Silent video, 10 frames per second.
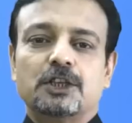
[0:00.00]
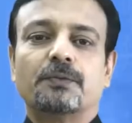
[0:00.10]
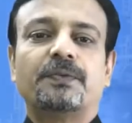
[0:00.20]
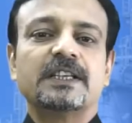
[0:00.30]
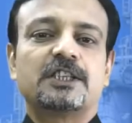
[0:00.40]
So
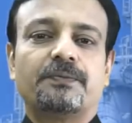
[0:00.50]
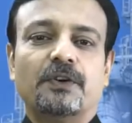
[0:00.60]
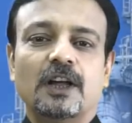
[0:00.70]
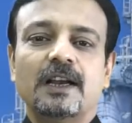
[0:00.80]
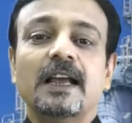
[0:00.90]
first of
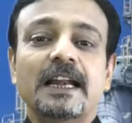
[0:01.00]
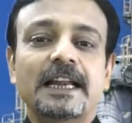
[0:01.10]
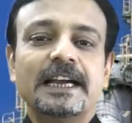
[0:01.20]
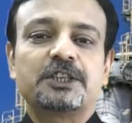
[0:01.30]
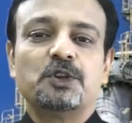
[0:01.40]
all,
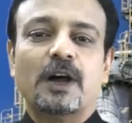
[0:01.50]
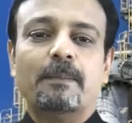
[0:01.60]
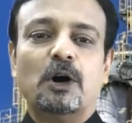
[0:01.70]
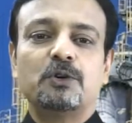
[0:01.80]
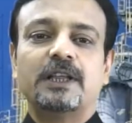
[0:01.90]
let's know
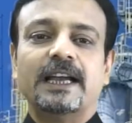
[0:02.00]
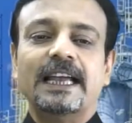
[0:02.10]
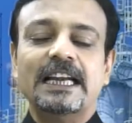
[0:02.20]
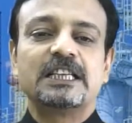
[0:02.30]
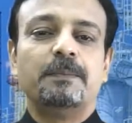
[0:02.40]
about the
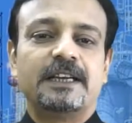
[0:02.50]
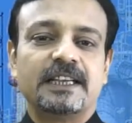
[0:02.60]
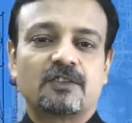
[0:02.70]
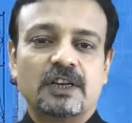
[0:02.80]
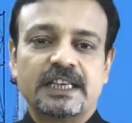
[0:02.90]

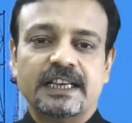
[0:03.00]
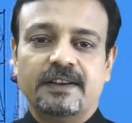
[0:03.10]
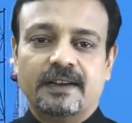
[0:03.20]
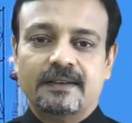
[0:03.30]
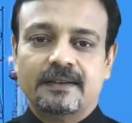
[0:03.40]
eligibility
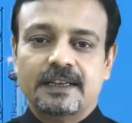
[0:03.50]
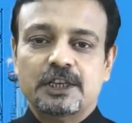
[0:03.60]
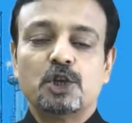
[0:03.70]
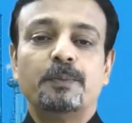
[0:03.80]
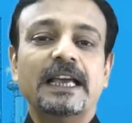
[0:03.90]
criteria.
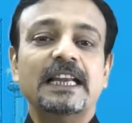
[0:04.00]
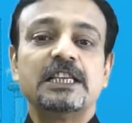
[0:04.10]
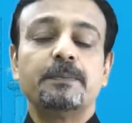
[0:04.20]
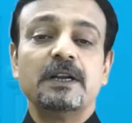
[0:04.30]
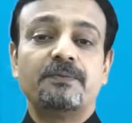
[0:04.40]
To be
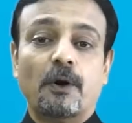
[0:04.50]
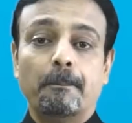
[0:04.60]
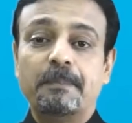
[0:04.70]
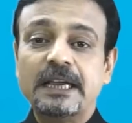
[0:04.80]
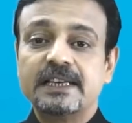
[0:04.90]
eligible for
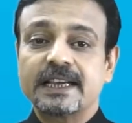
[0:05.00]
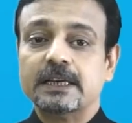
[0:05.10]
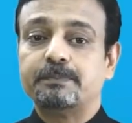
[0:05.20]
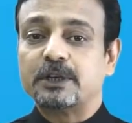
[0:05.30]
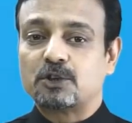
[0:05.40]
B.Tech
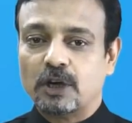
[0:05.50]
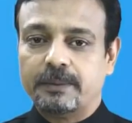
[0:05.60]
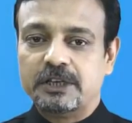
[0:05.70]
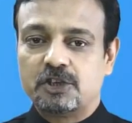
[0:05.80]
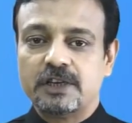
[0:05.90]
in
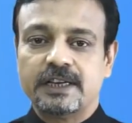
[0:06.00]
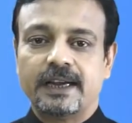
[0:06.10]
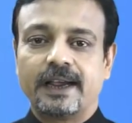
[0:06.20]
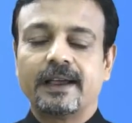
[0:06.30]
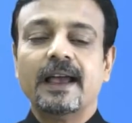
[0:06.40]
Petroleum
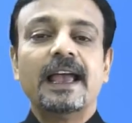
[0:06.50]
Engineering,